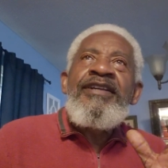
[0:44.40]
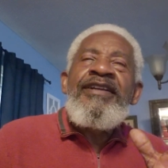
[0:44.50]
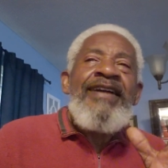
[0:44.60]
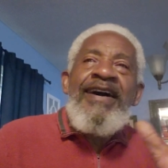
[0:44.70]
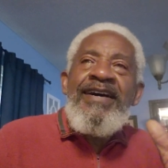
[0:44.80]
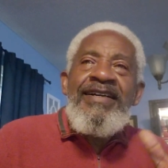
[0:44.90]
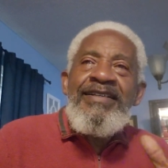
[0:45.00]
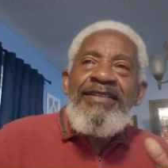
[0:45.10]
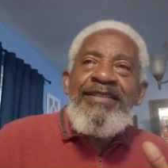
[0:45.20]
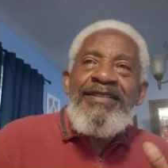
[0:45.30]

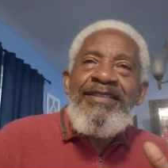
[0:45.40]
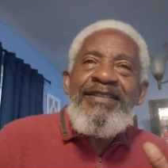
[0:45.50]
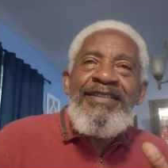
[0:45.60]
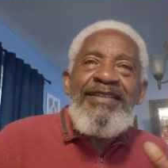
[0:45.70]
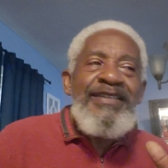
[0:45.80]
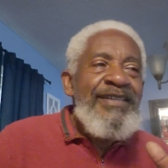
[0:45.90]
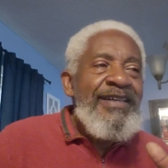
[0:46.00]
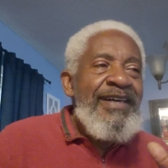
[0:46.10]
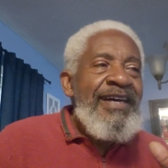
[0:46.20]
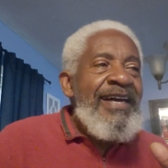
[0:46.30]
lies?
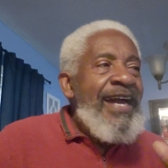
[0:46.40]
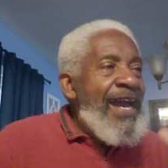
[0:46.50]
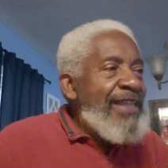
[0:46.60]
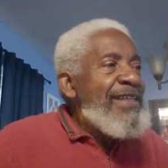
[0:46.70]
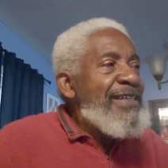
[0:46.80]
And